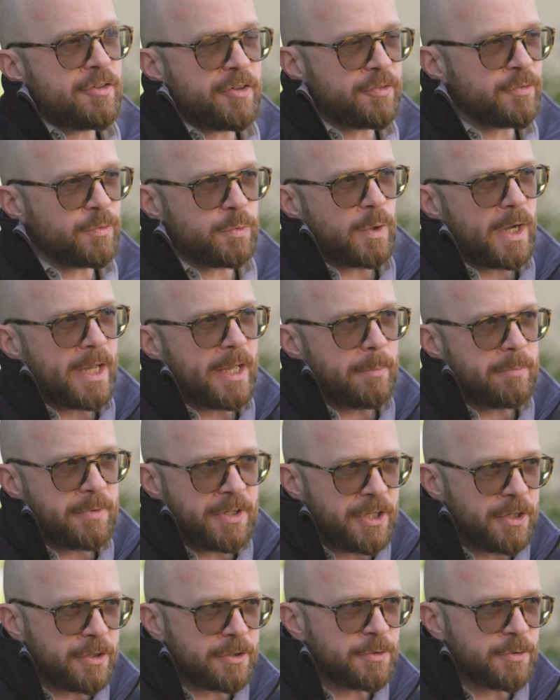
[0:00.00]
just am
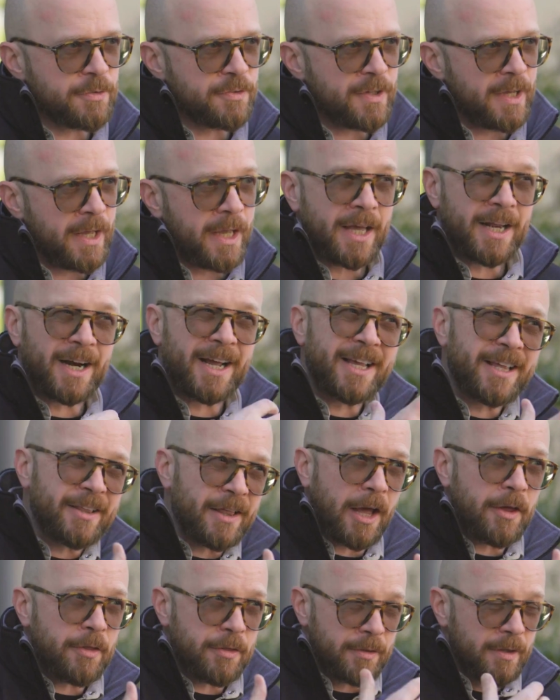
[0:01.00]
here to say, and
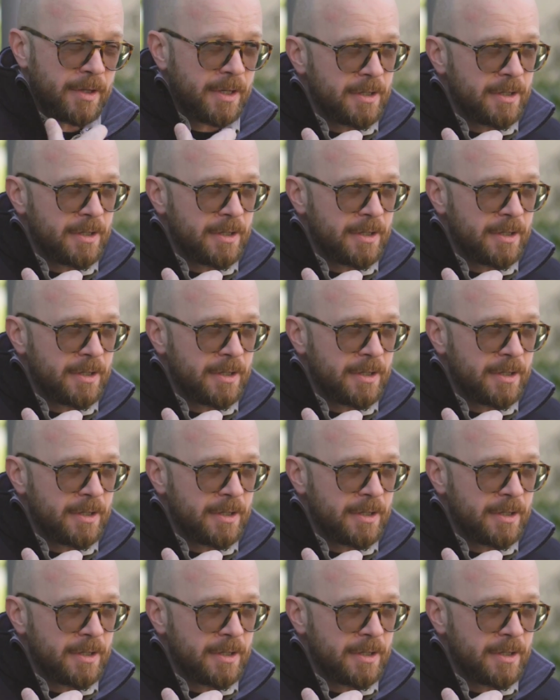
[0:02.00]
I